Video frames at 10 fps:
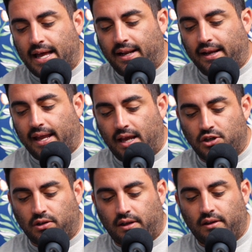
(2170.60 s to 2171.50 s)

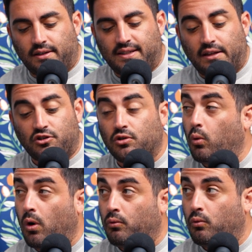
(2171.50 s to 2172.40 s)
occasionally the sensor
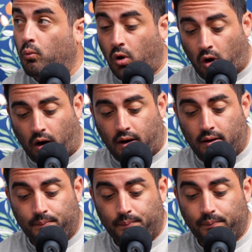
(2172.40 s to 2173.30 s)
won't work.
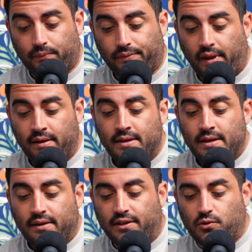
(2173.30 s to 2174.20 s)
Mm-hmm.
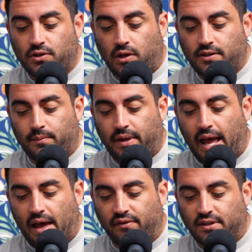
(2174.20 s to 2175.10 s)
This results in me
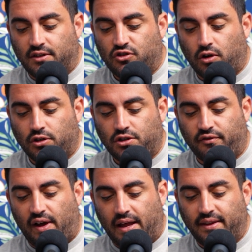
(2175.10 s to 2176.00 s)
having to search to
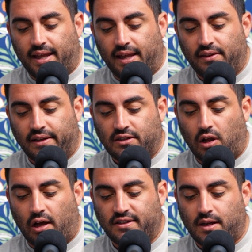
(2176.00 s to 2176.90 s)
find the key that's
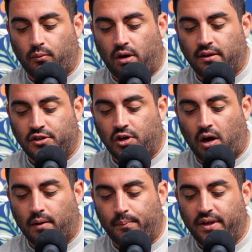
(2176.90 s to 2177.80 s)
lost somewhere in the
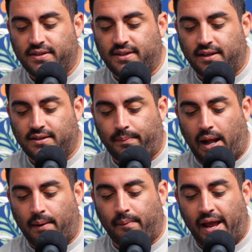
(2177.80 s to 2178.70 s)
dark abyss that is the
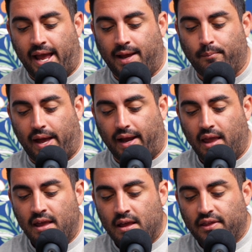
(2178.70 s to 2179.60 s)
bottom of my handbag.
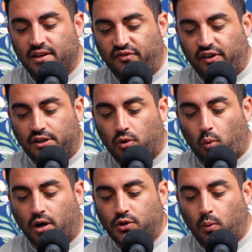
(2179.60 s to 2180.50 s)
This feature
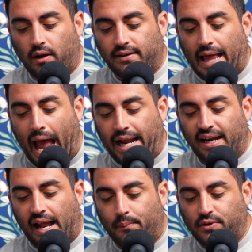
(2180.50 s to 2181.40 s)
works well
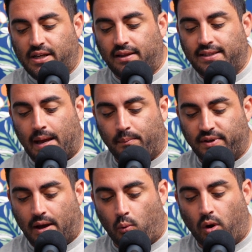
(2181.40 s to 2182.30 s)
99% of the time,
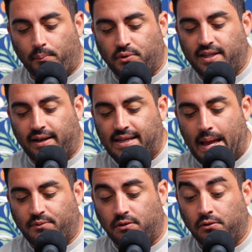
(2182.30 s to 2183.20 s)
but that 1% is
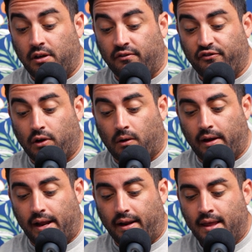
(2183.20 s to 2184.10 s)
absolutely
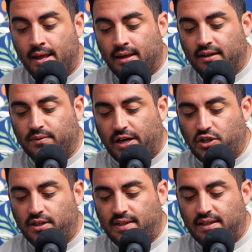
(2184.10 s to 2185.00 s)
infuriating,
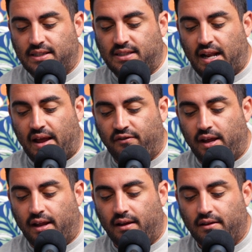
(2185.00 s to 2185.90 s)
especially since
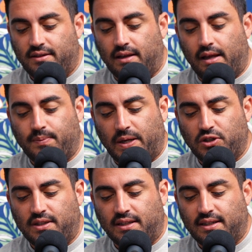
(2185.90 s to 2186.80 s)

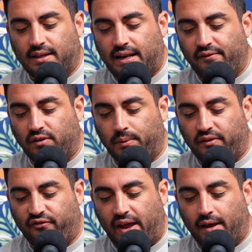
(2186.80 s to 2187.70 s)
it inevitably
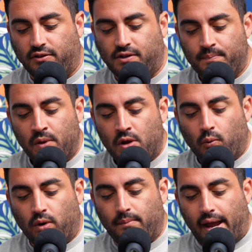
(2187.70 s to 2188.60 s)
fails
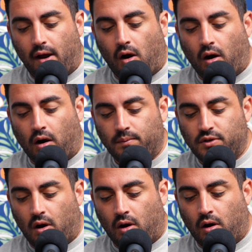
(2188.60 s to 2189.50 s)
when my
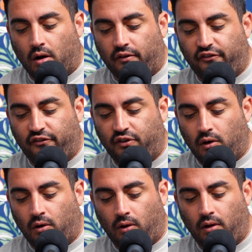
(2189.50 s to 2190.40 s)
arms are
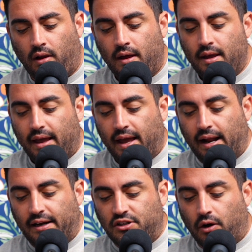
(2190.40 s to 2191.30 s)
full and
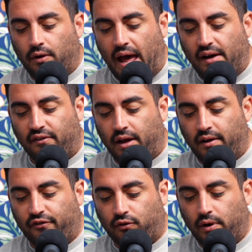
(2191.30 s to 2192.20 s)
I don't have a
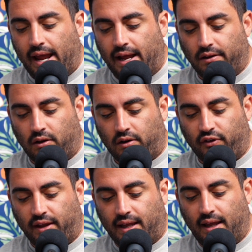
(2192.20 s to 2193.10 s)
free hand to look
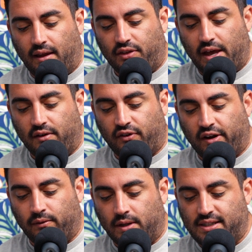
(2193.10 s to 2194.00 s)
for the key. Thank you for
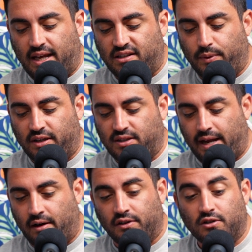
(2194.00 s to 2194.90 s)
giving the safe space to
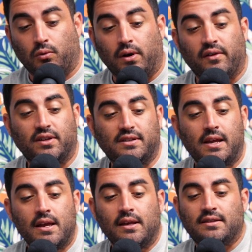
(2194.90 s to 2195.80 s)
air this grievance.
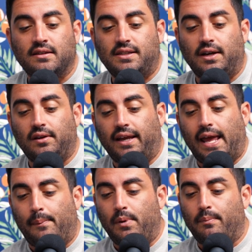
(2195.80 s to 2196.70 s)
Sincerely,
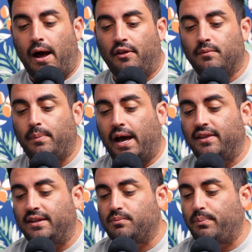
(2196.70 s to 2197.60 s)
can't be bothered by
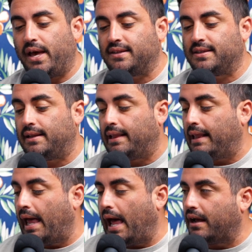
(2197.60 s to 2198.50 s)
these peasant
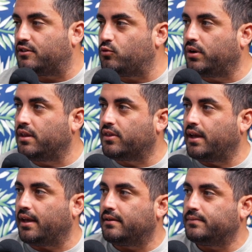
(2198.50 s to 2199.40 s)
locks. What do you
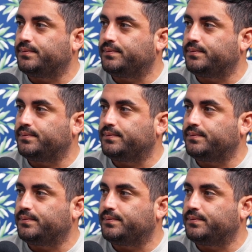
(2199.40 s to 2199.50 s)
think?